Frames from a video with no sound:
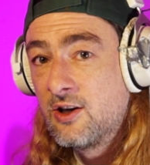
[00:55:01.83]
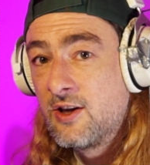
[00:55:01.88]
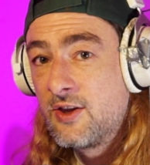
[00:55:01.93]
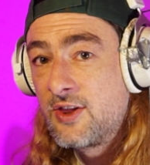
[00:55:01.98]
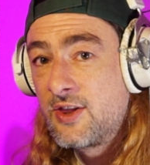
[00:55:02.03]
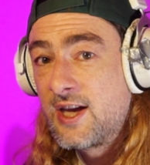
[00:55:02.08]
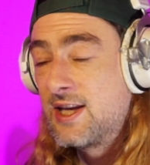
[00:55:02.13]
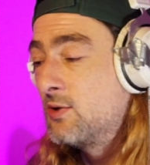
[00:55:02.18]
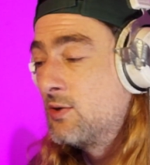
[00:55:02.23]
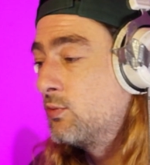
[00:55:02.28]

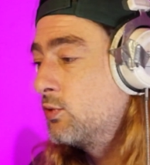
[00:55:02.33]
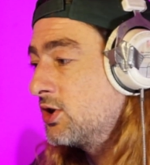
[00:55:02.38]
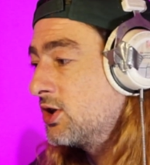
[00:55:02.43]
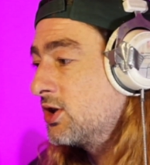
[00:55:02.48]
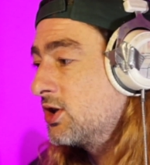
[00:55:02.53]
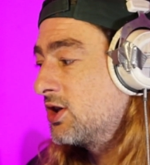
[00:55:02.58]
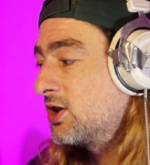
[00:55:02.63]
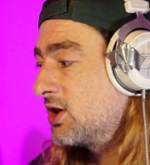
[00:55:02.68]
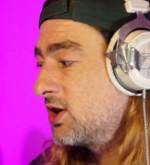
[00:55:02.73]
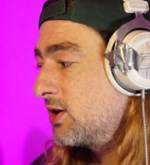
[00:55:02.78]
then he
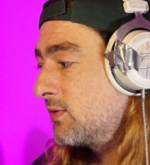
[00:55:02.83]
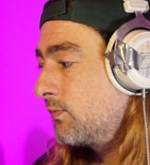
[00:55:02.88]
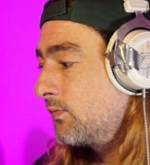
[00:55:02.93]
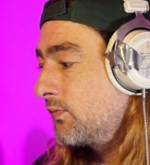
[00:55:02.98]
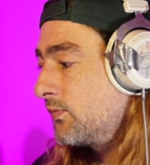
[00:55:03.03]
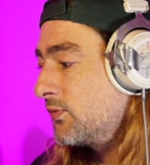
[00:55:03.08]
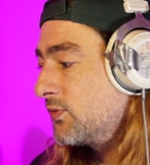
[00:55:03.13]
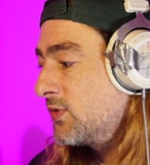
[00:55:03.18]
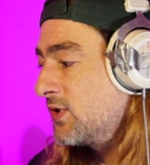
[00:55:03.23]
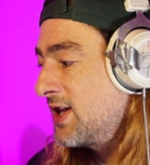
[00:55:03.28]
wouldn't
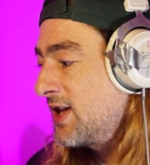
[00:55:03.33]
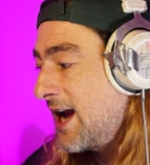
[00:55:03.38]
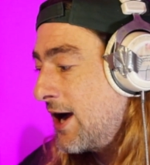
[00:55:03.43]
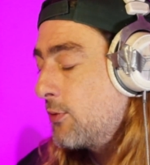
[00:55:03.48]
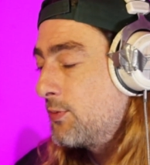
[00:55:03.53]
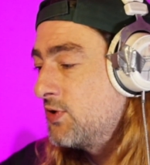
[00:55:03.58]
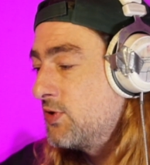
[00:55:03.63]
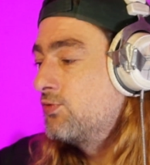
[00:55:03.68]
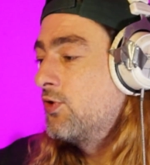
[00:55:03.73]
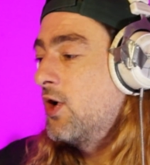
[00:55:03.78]
now
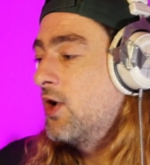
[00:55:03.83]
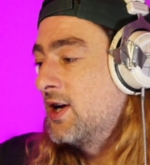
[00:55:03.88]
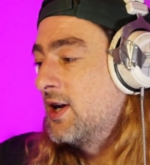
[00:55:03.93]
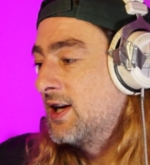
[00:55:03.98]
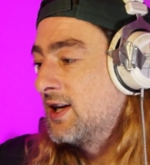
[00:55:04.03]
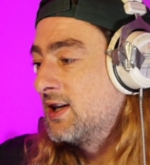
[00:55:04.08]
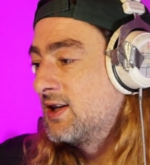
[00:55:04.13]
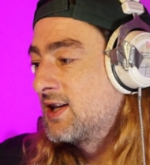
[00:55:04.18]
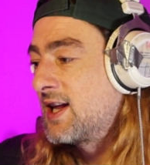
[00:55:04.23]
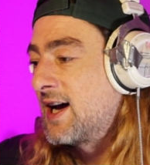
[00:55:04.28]
be
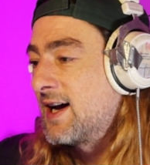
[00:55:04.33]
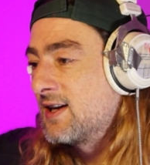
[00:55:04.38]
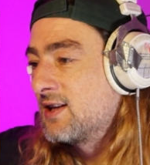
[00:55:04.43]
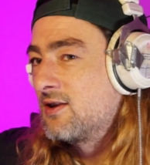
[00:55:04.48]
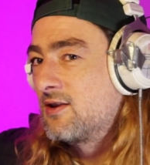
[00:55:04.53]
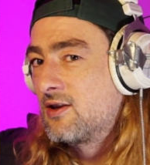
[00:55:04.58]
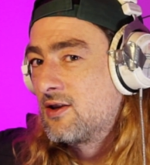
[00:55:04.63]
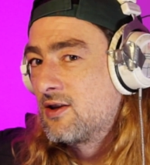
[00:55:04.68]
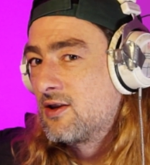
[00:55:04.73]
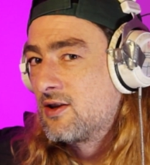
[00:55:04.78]
running that
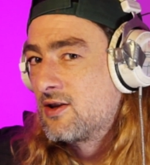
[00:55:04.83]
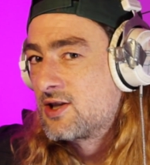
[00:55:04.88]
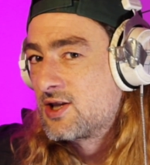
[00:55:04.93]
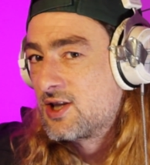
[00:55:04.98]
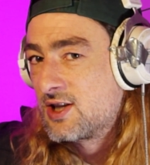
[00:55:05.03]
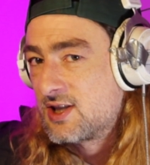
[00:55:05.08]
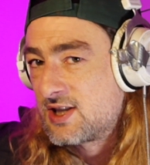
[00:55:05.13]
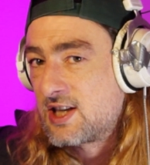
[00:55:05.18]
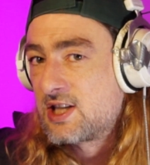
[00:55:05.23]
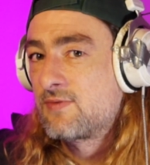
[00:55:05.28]

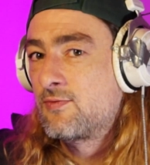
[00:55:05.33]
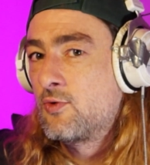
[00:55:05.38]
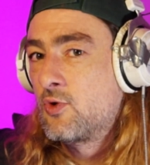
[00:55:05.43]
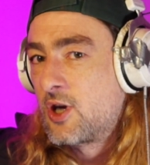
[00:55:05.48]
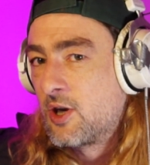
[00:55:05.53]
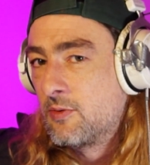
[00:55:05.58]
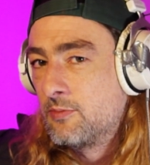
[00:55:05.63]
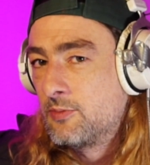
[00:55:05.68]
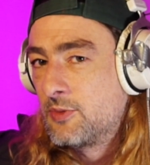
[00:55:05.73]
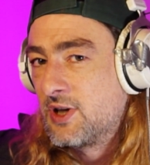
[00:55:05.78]
successful
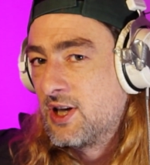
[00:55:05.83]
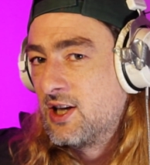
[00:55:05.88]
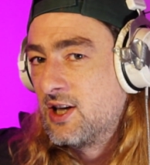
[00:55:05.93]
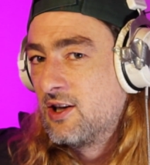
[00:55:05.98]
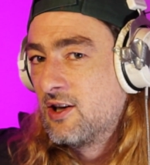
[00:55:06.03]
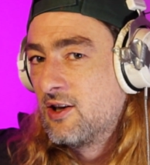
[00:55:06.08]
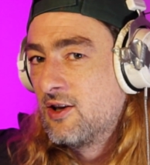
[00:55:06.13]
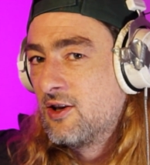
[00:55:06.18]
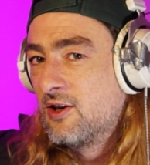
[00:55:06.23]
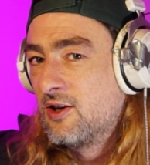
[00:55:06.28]
company.
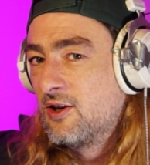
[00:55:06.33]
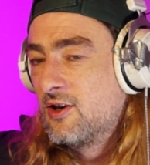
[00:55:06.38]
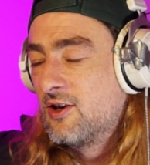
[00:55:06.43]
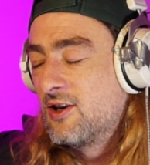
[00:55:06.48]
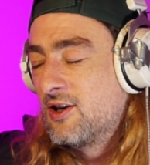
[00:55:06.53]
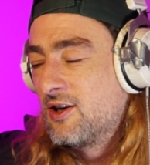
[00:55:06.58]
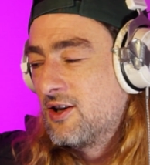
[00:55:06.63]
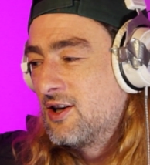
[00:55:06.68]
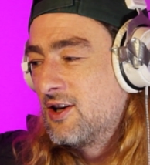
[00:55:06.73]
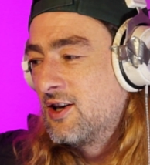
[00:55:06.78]

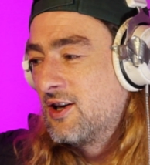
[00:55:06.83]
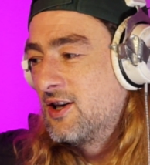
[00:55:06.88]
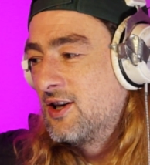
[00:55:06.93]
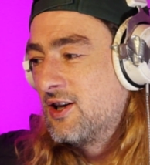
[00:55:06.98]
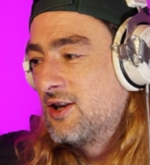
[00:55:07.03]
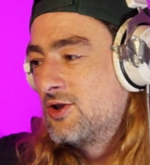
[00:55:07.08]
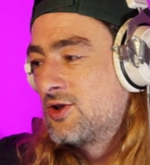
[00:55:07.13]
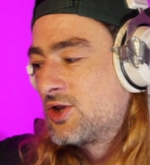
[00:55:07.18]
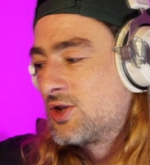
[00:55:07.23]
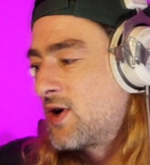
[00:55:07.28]

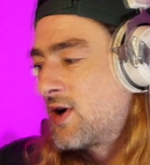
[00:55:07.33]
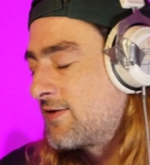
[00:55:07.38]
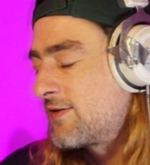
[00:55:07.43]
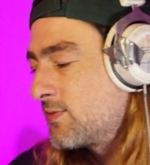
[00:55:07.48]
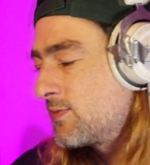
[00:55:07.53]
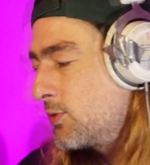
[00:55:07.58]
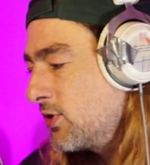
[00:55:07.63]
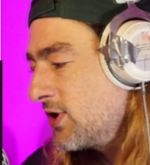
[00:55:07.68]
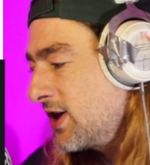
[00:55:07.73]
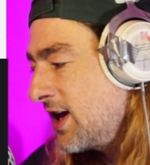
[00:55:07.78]
You still have to
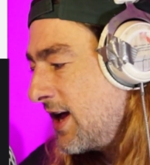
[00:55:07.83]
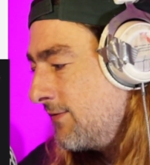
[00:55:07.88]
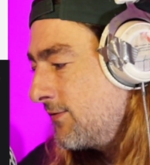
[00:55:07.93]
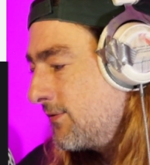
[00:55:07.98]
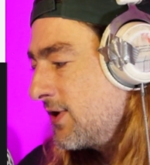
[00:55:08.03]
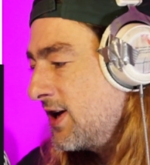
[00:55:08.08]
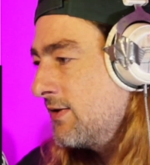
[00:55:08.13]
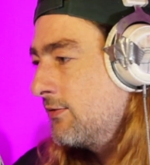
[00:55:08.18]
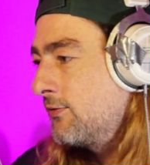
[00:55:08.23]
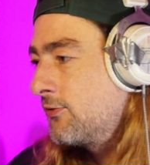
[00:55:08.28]
put the
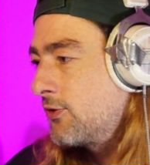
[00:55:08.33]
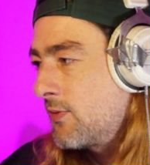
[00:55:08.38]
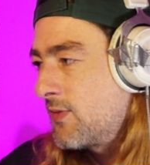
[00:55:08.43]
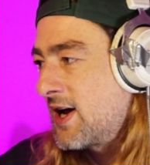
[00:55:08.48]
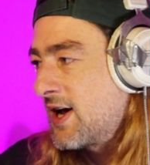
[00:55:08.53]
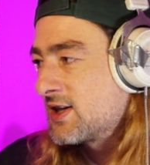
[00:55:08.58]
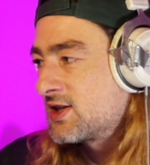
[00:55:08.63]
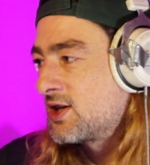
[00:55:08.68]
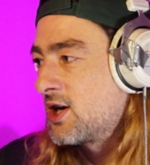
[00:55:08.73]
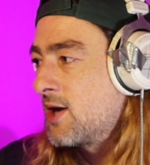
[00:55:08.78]
effort in from
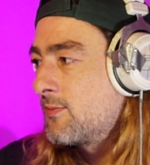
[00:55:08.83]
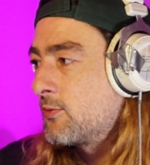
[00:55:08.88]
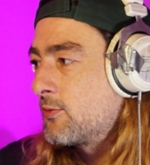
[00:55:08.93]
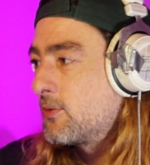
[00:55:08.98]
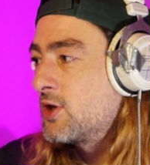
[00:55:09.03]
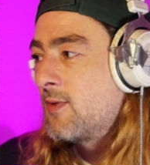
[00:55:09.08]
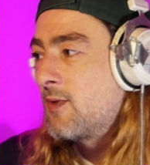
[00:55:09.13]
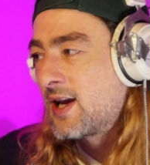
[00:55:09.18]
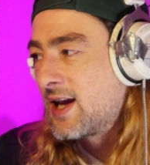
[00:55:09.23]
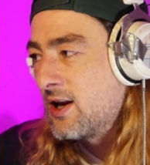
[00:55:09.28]
that start point.
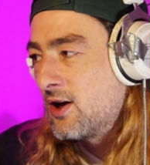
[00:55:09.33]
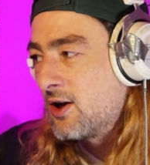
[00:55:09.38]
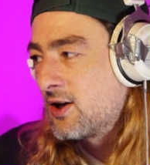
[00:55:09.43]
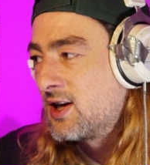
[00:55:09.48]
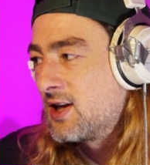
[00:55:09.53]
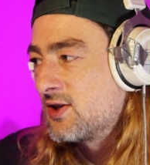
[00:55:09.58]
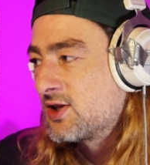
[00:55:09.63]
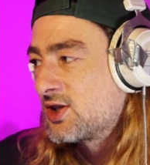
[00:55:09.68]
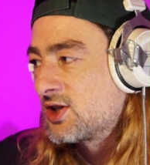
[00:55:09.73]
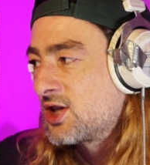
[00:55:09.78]
You might get
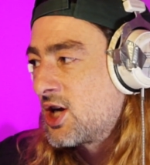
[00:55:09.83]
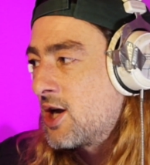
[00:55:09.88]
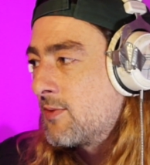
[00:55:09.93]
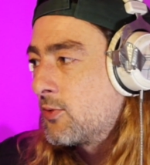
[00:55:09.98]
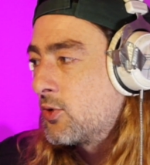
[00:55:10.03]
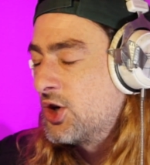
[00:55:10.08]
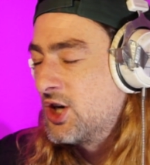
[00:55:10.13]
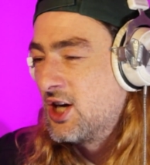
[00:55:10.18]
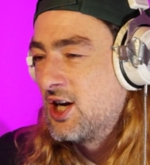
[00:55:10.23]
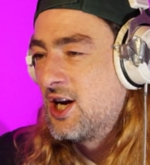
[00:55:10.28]
lucky at the start
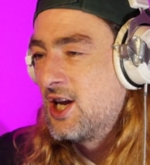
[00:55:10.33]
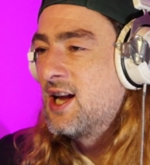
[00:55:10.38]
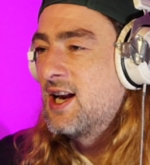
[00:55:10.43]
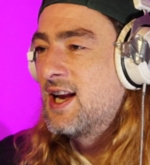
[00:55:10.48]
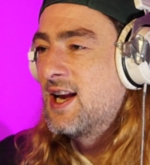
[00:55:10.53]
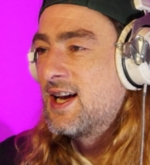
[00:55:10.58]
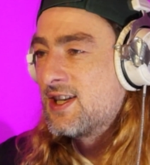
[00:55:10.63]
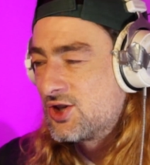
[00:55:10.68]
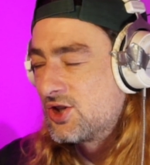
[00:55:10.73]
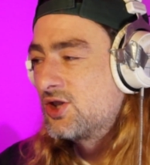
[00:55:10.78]
point.
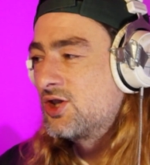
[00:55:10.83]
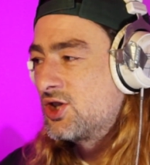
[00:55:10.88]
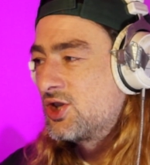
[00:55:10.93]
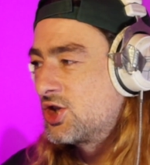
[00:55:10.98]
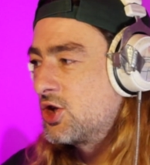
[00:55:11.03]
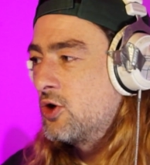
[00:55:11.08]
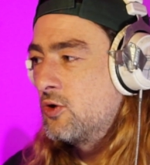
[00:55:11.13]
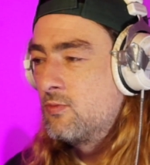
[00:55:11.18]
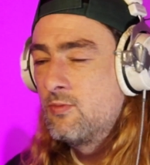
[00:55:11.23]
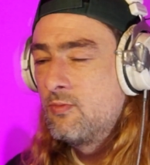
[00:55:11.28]
Let's just
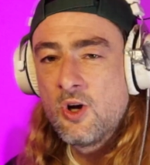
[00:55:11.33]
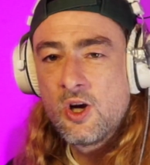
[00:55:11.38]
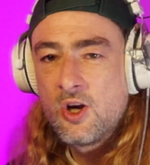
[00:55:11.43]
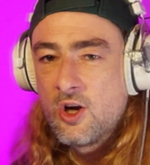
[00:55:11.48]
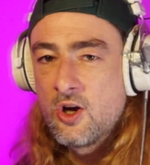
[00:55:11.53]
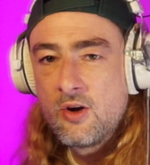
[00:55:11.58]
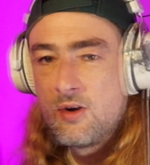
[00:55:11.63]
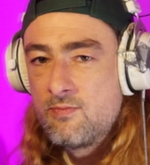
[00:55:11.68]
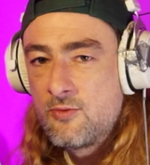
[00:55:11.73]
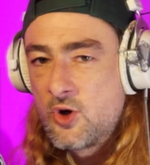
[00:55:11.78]
assume
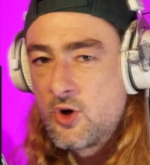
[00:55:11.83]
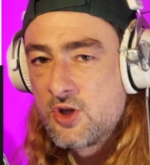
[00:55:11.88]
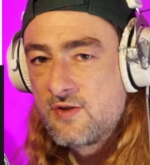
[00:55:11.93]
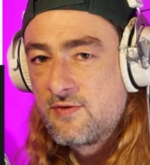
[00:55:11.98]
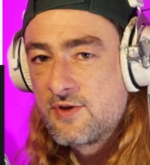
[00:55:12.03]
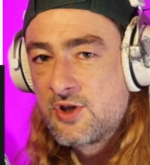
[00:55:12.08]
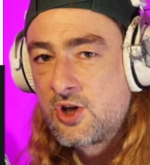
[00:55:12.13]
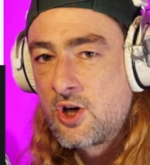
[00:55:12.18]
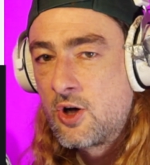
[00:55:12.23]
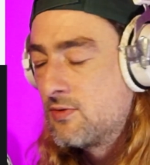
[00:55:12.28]
most of
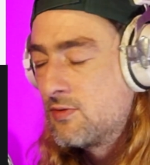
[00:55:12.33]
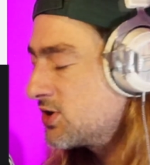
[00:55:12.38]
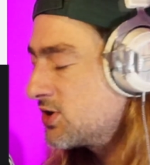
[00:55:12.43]
us don't.